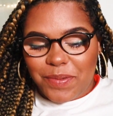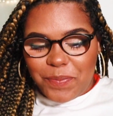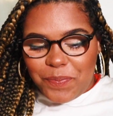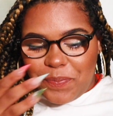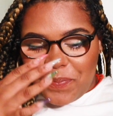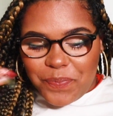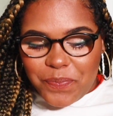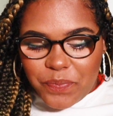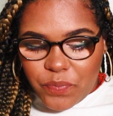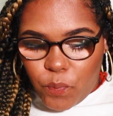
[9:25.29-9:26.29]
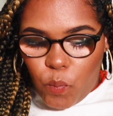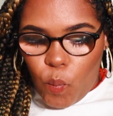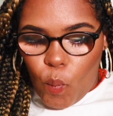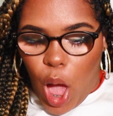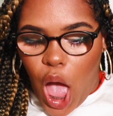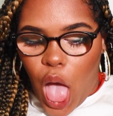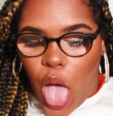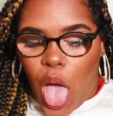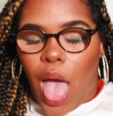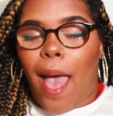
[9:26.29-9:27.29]
But
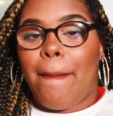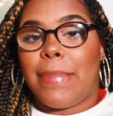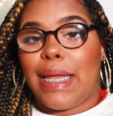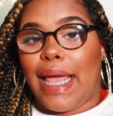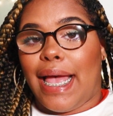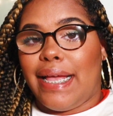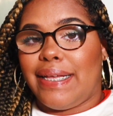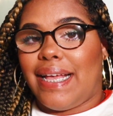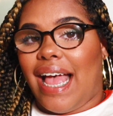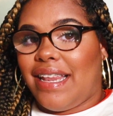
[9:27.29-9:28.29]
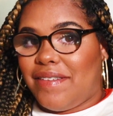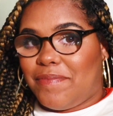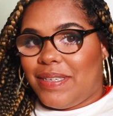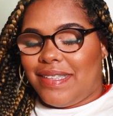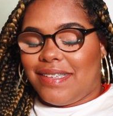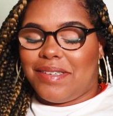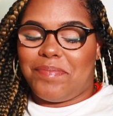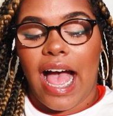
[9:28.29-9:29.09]
yeah, I love pizza.